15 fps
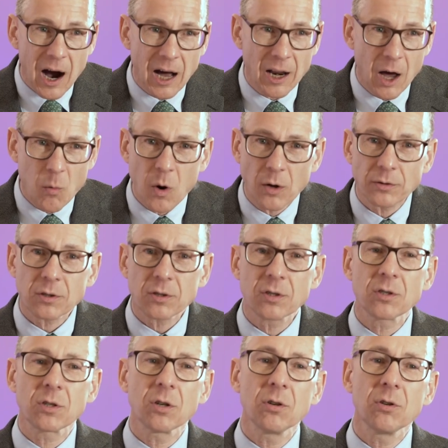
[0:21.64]
And I
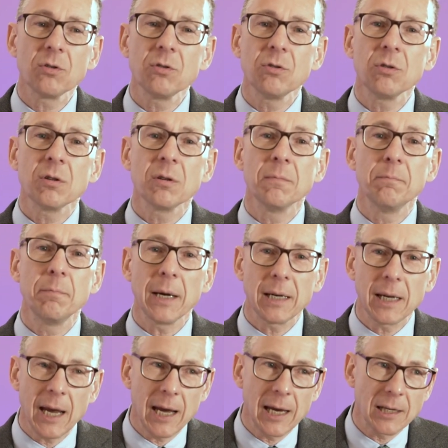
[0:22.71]
want to
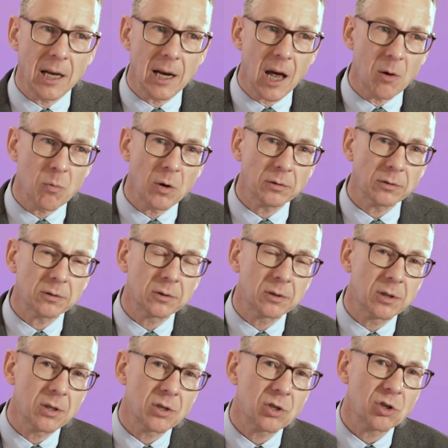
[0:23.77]
begin, and I want
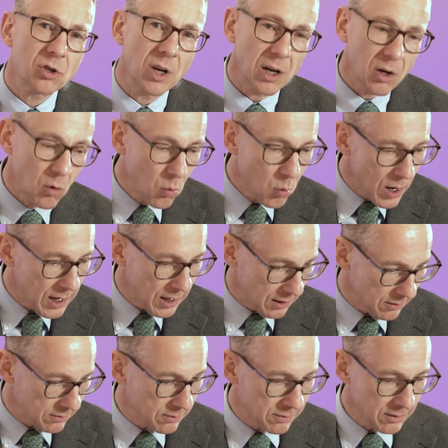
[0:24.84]
to stick
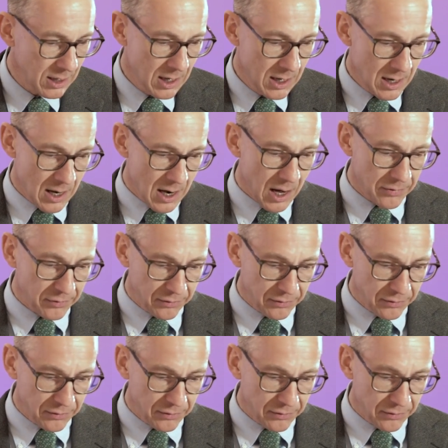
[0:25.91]
with a